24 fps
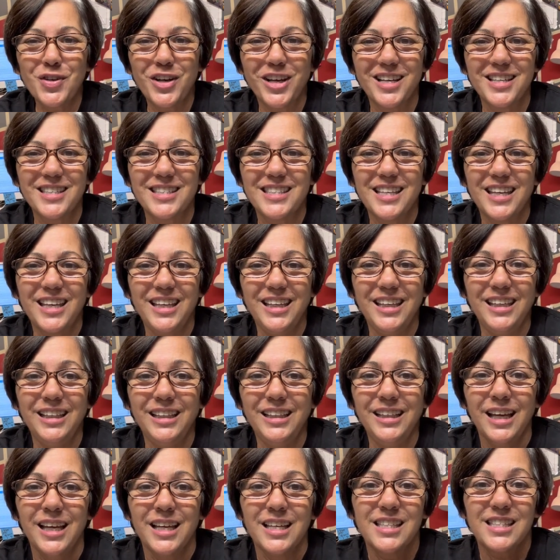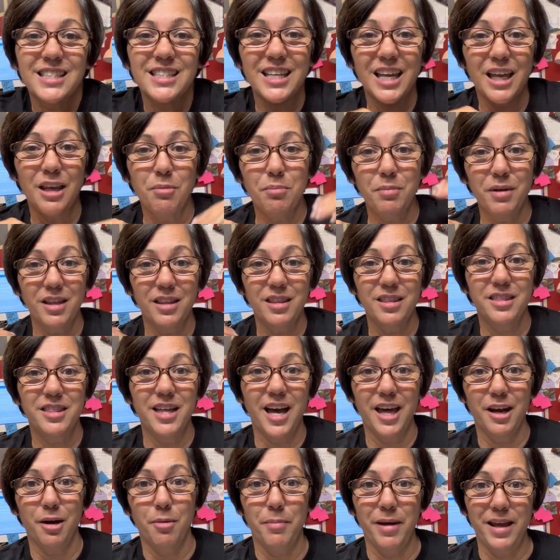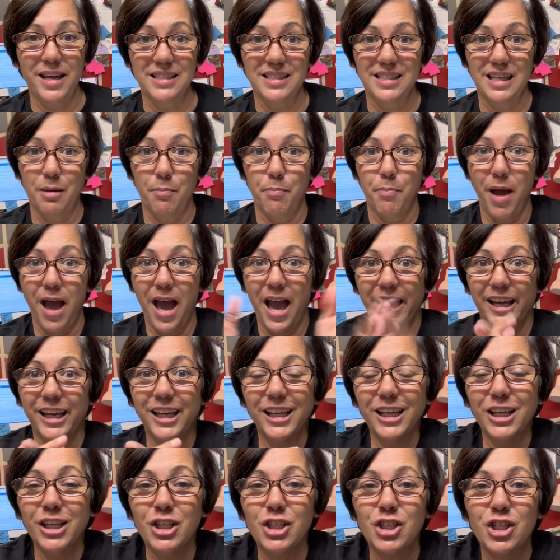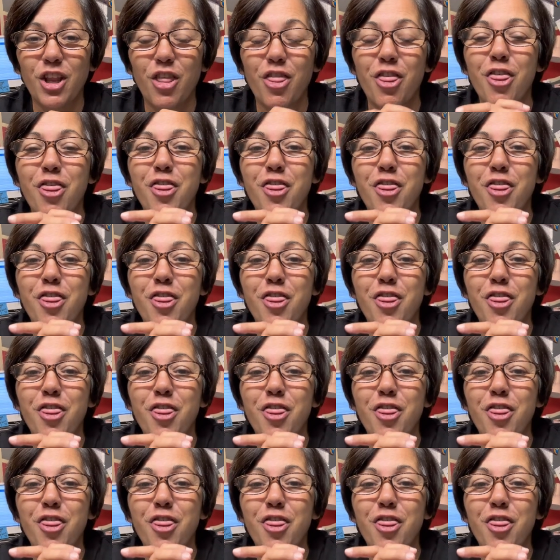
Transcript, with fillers: because he sent me that amazing package.